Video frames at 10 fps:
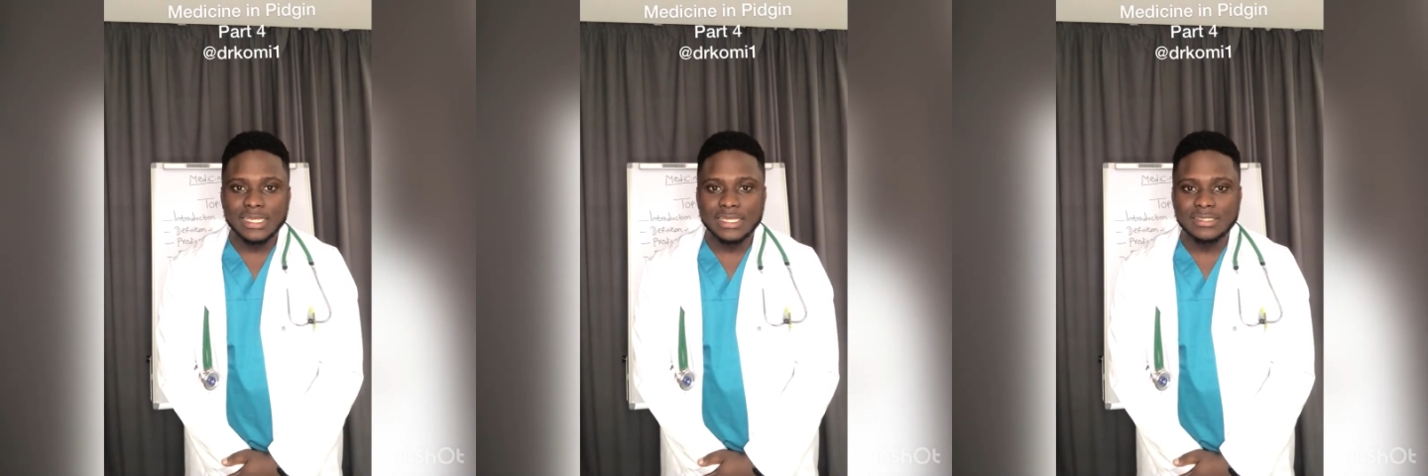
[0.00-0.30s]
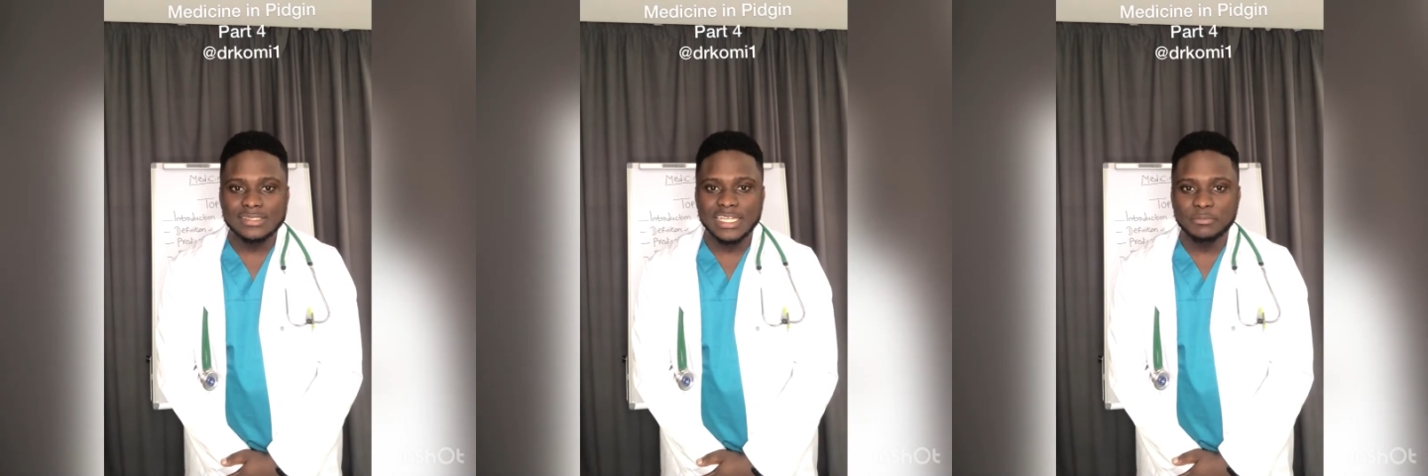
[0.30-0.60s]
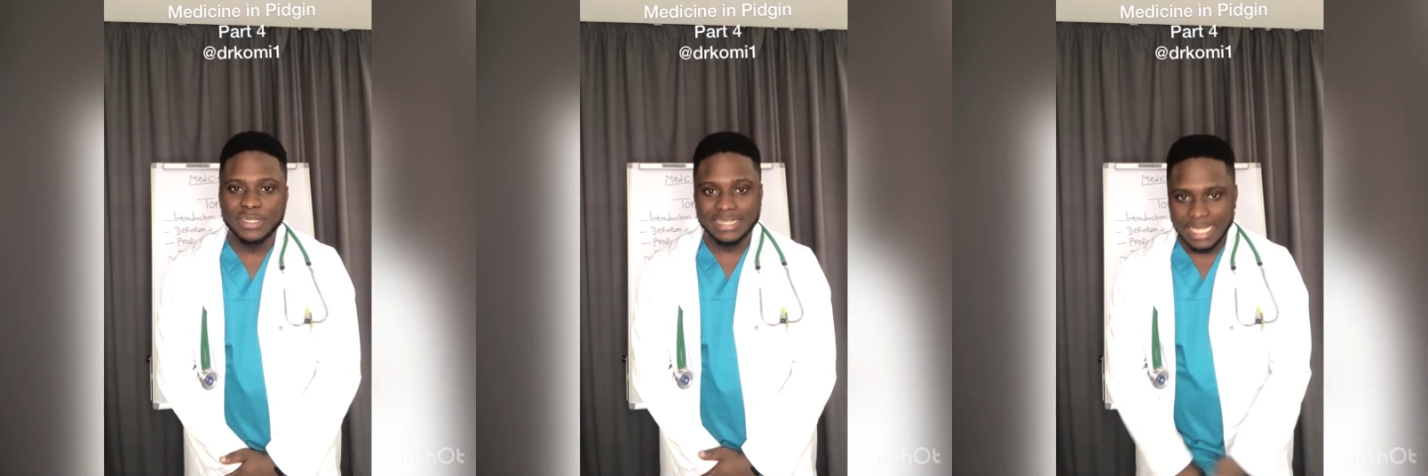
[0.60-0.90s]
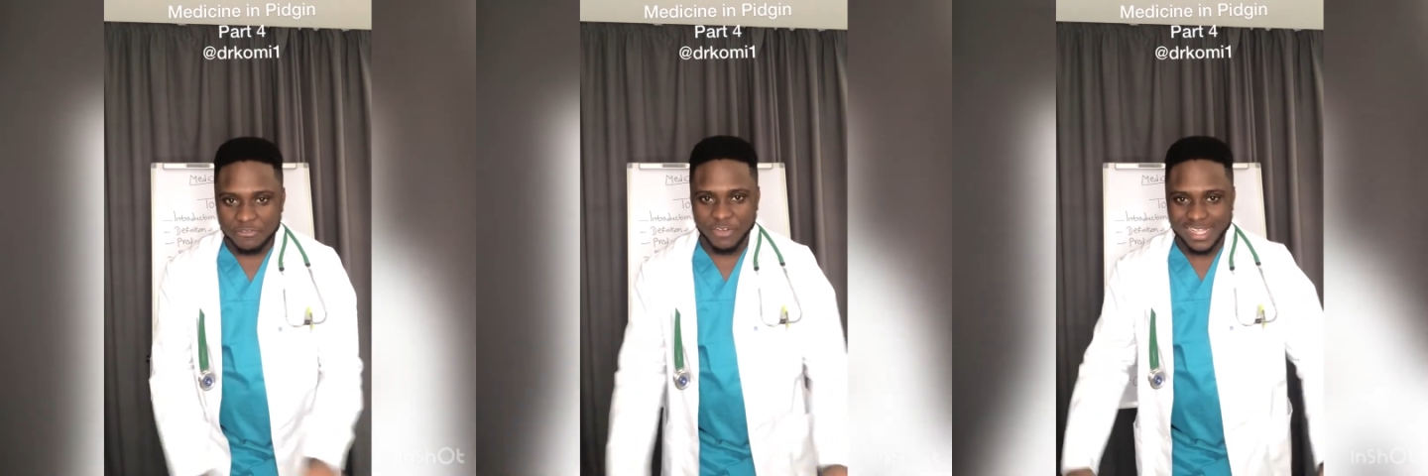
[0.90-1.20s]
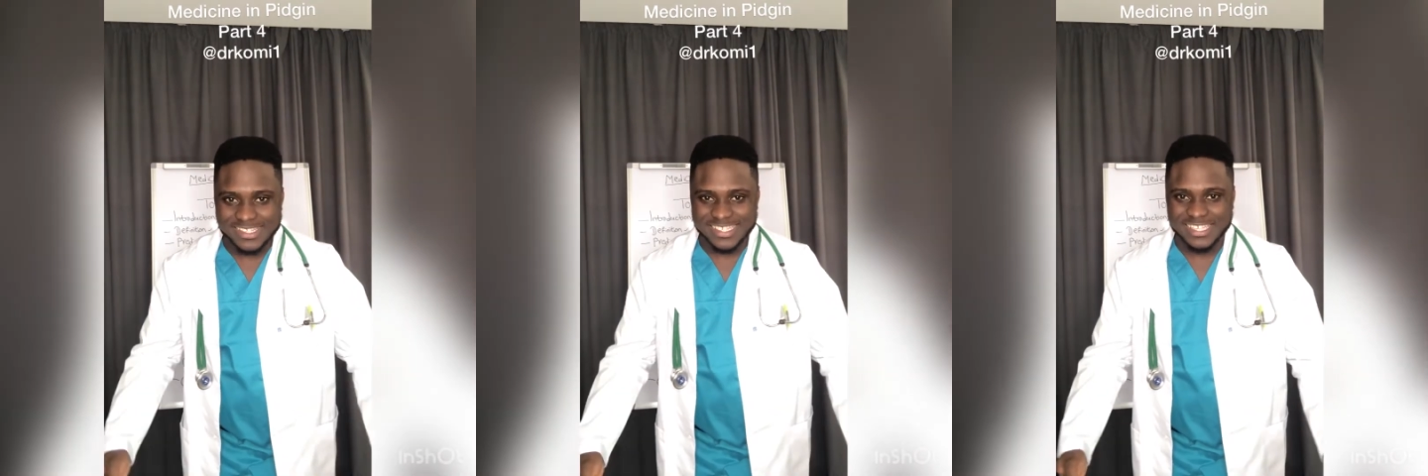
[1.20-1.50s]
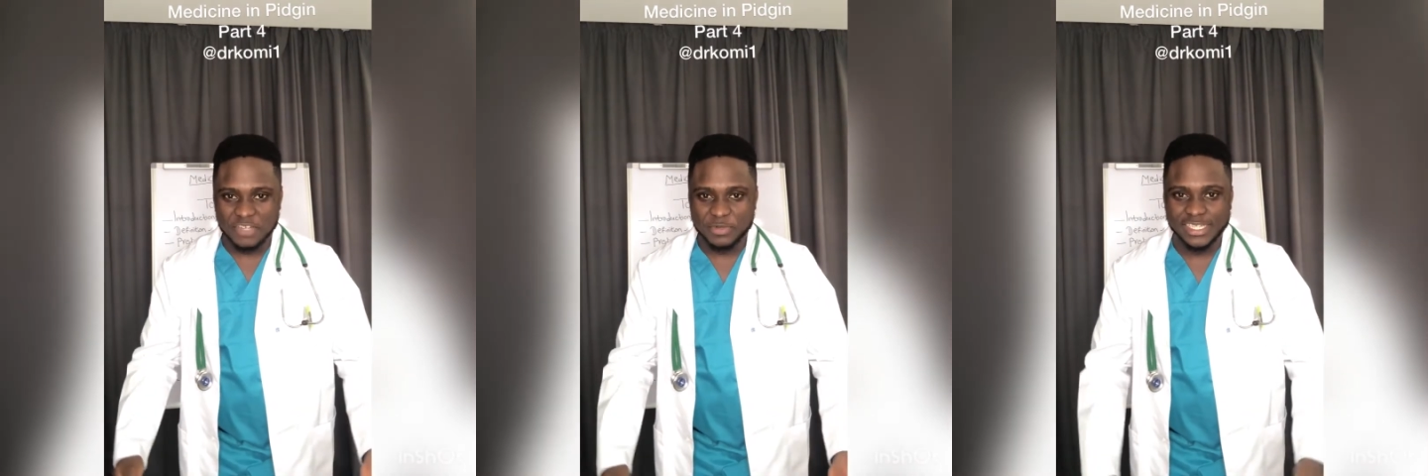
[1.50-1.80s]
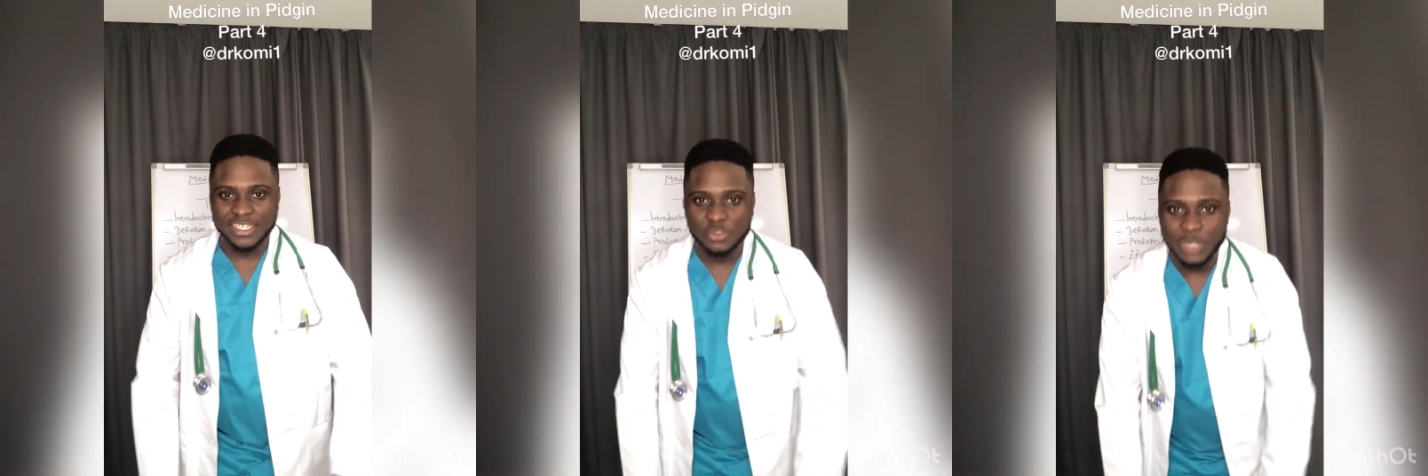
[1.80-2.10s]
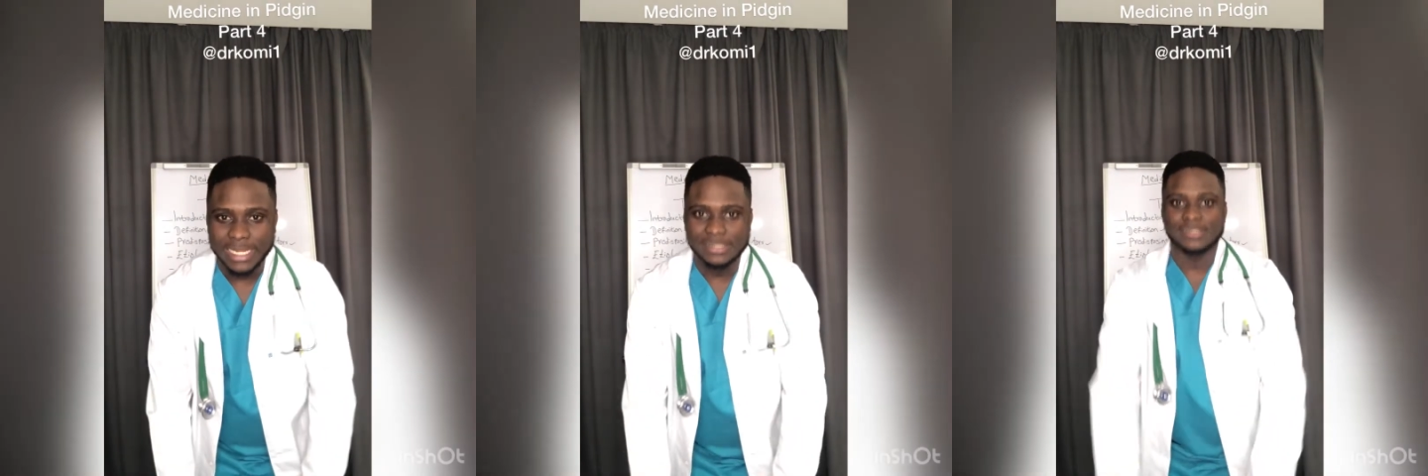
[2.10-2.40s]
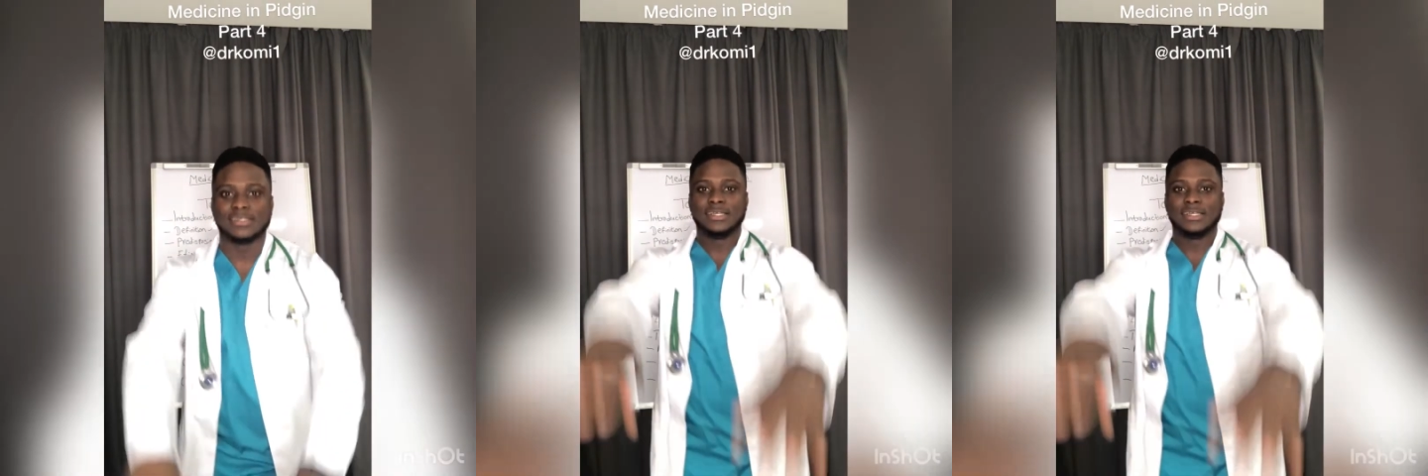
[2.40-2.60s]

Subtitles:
celebrate, like fans, they celebrate, they do like this.